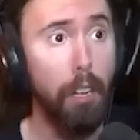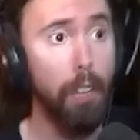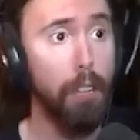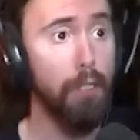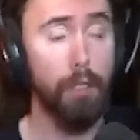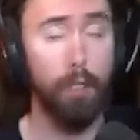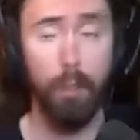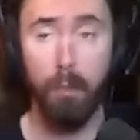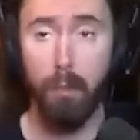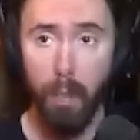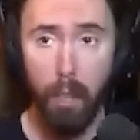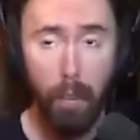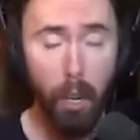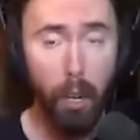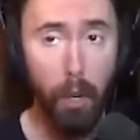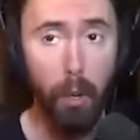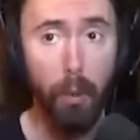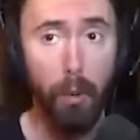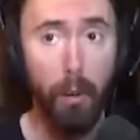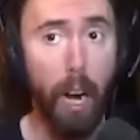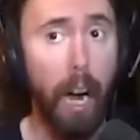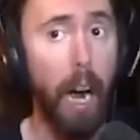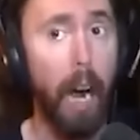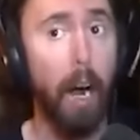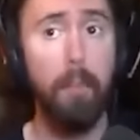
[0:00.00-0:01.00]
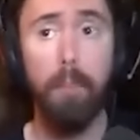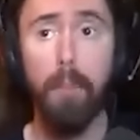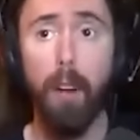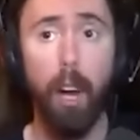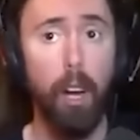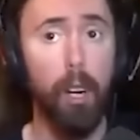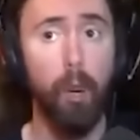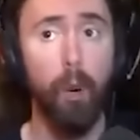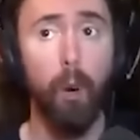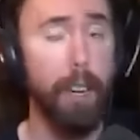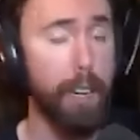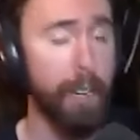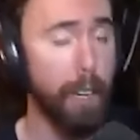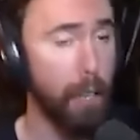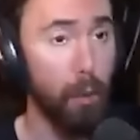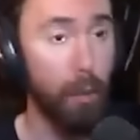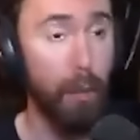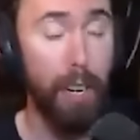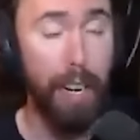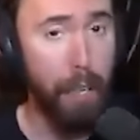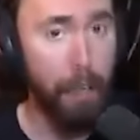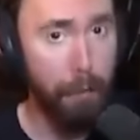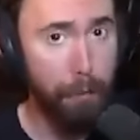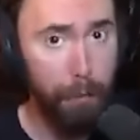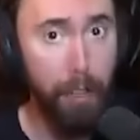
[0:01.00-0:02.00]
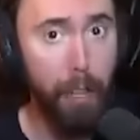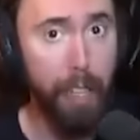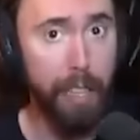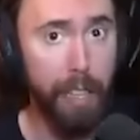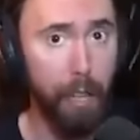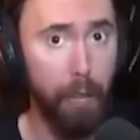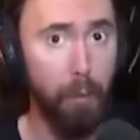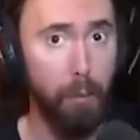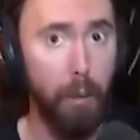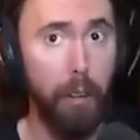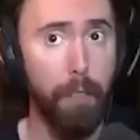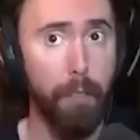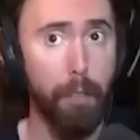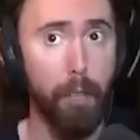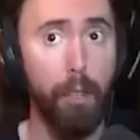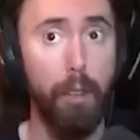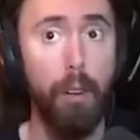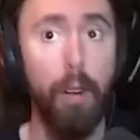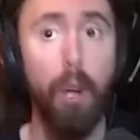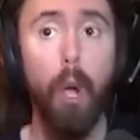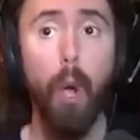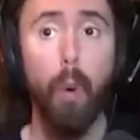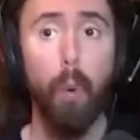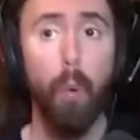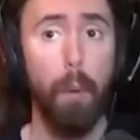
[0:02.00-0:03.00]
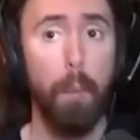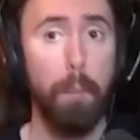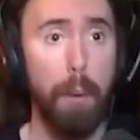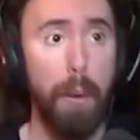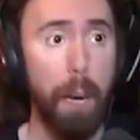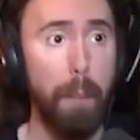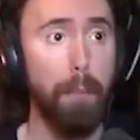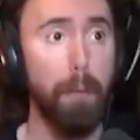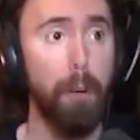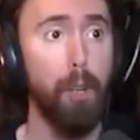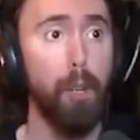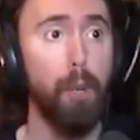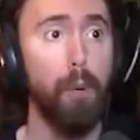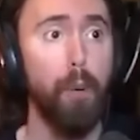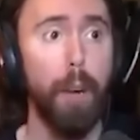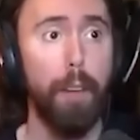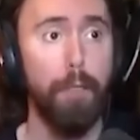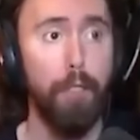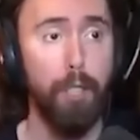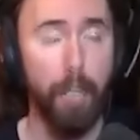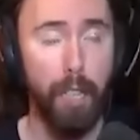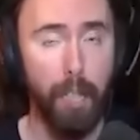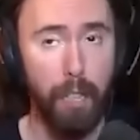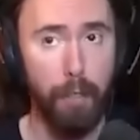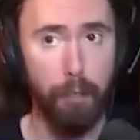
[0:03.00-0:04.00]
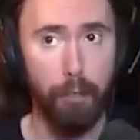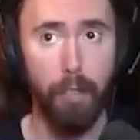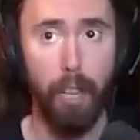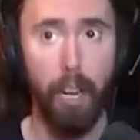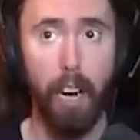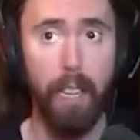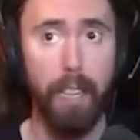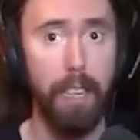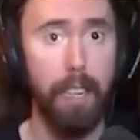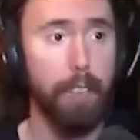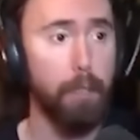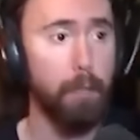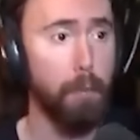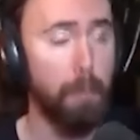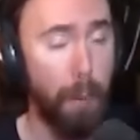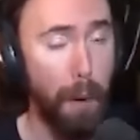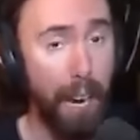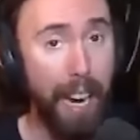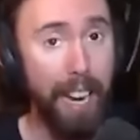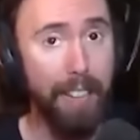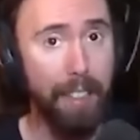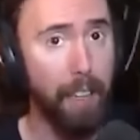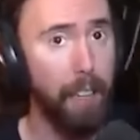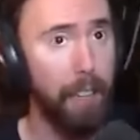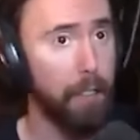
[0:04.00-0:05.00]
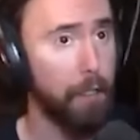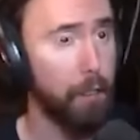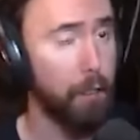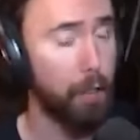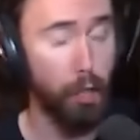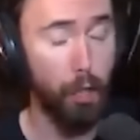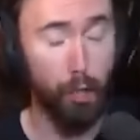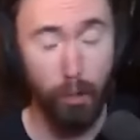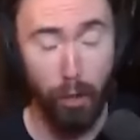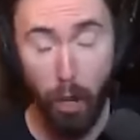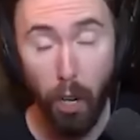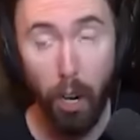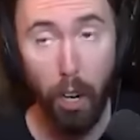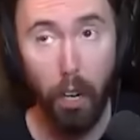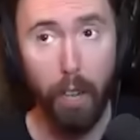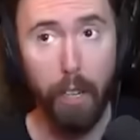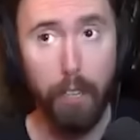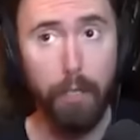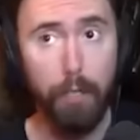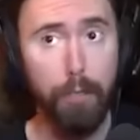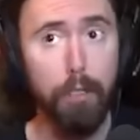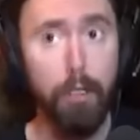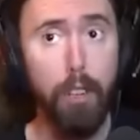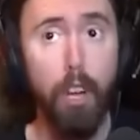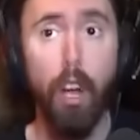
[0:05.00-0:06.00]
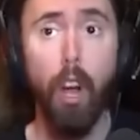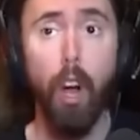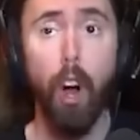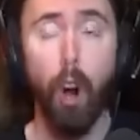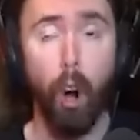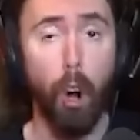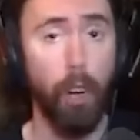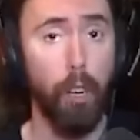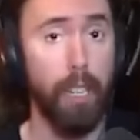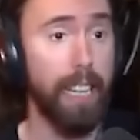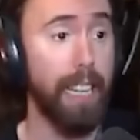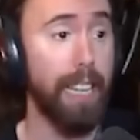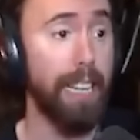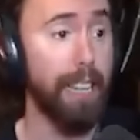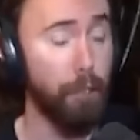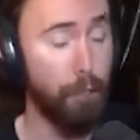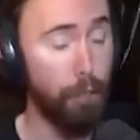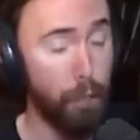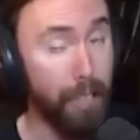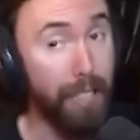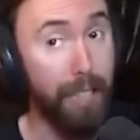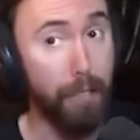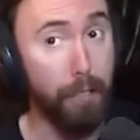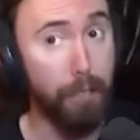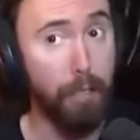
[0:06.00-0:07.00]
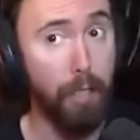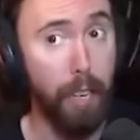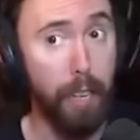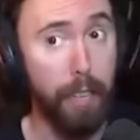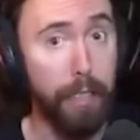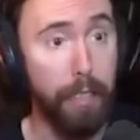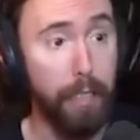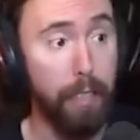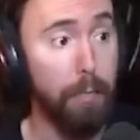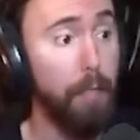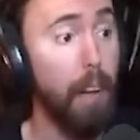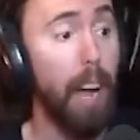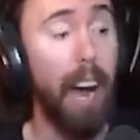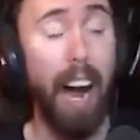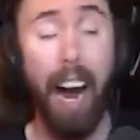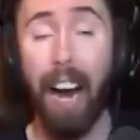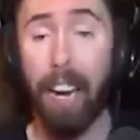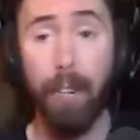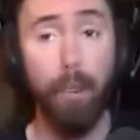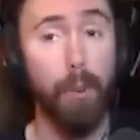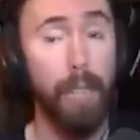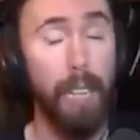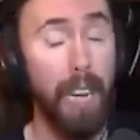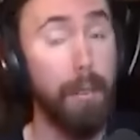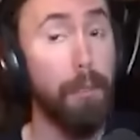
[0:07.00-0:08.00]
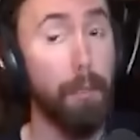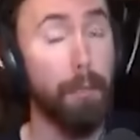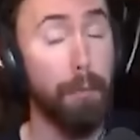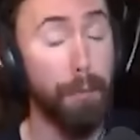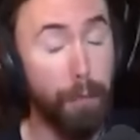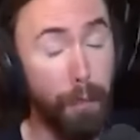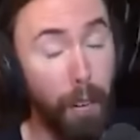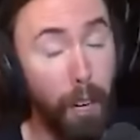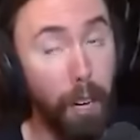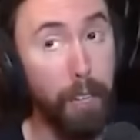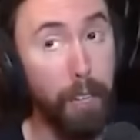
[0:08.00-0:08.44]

So, no, I'm not going to cry a river when people who have genocide that's baked into their laws are getting genocided. I don't give a f.